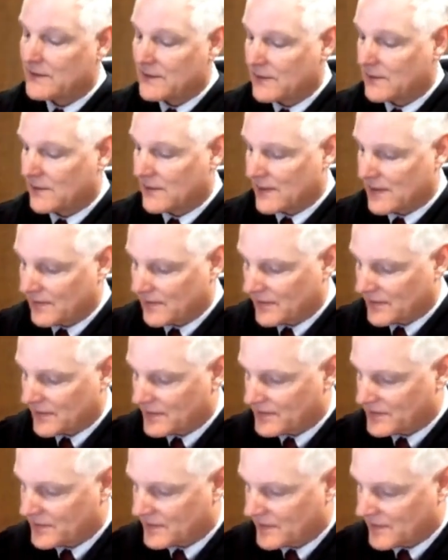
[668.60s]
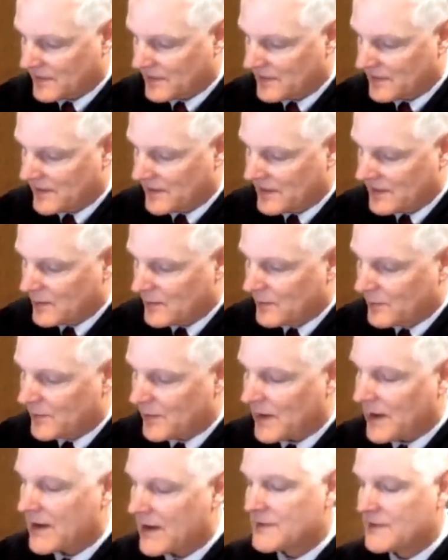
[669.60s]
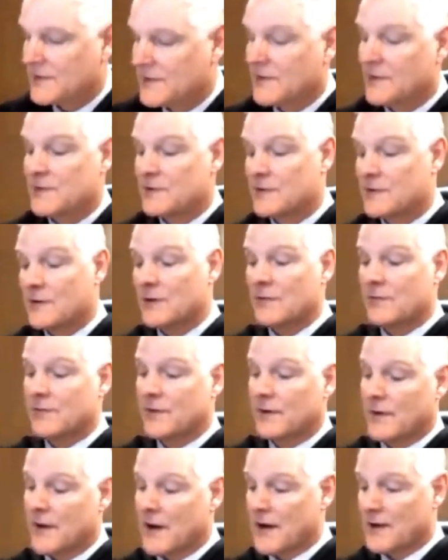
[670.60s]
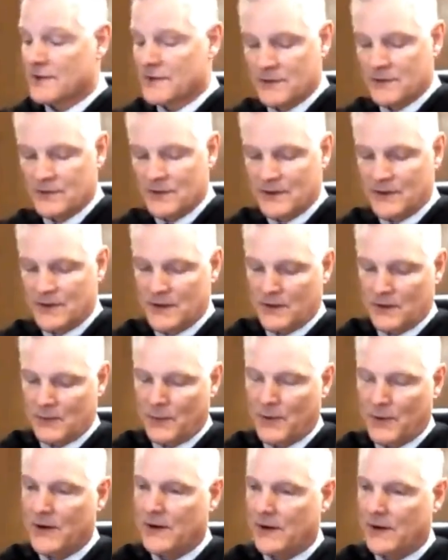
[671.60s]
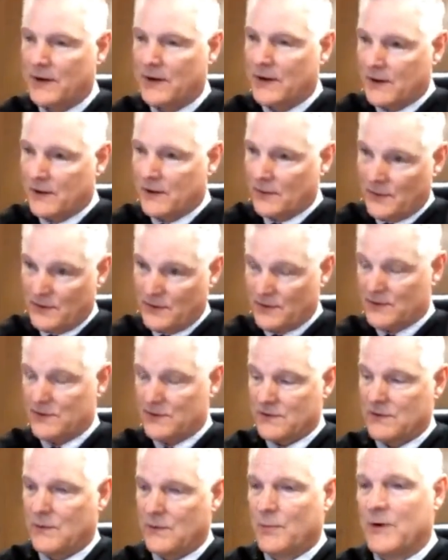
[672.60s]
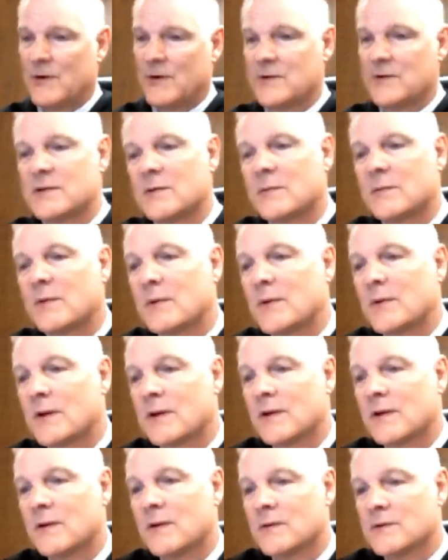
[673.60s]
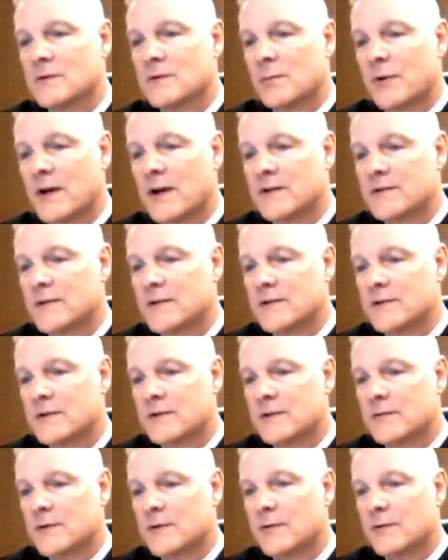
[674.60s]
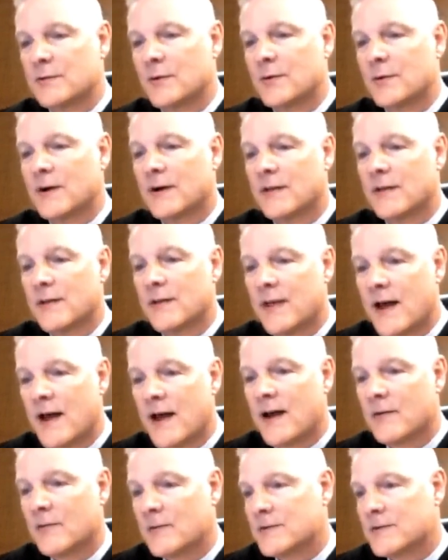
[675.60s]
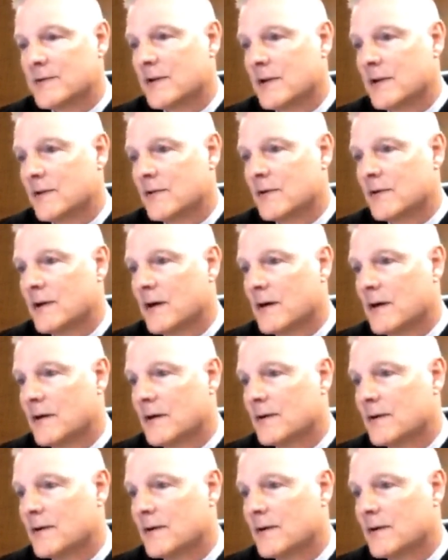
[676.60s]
get to recover is your cost to serve the lawsuit on the other party, which appears to be what you use the process server for, and that was $100.